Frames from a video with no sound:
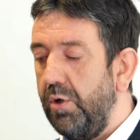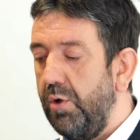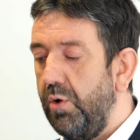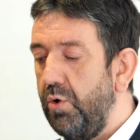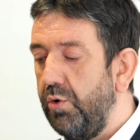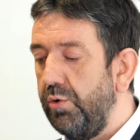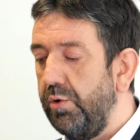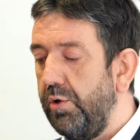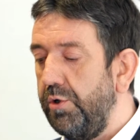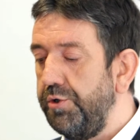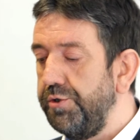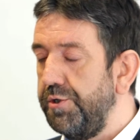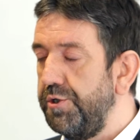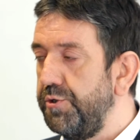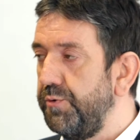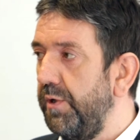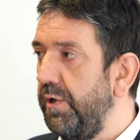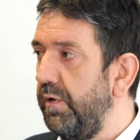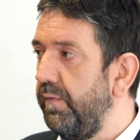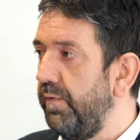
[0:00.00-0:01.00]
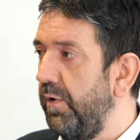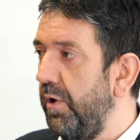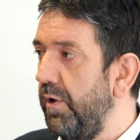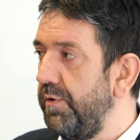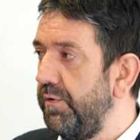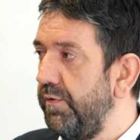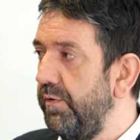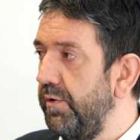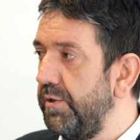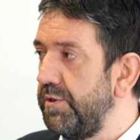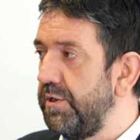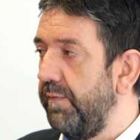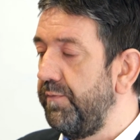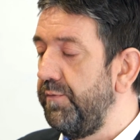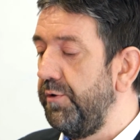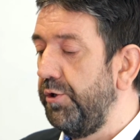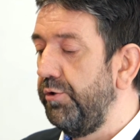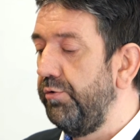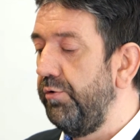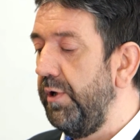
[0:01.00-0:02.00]
or 125 years
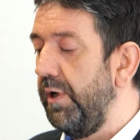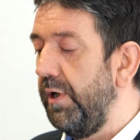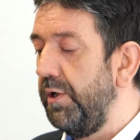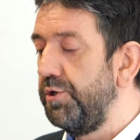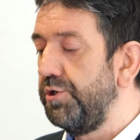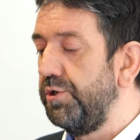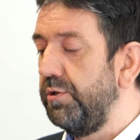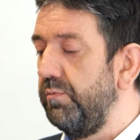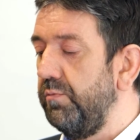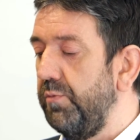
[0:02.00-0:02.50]
after creation,